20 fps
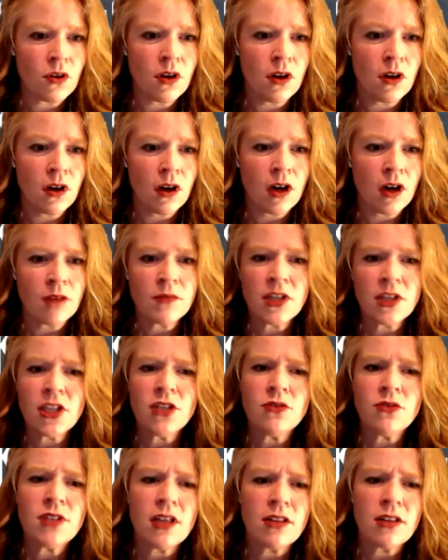Um, can
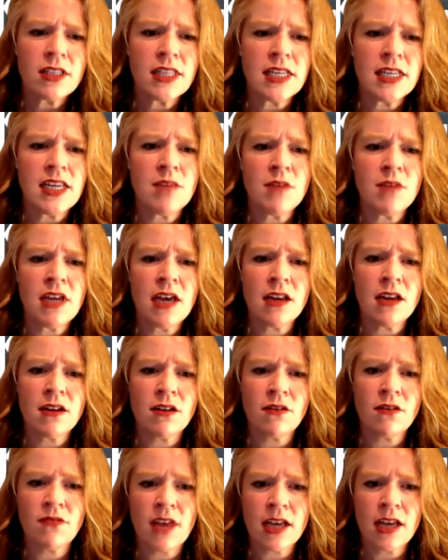you tell us the name again
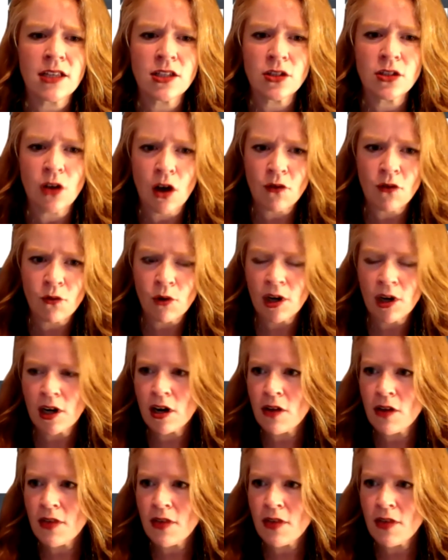of that software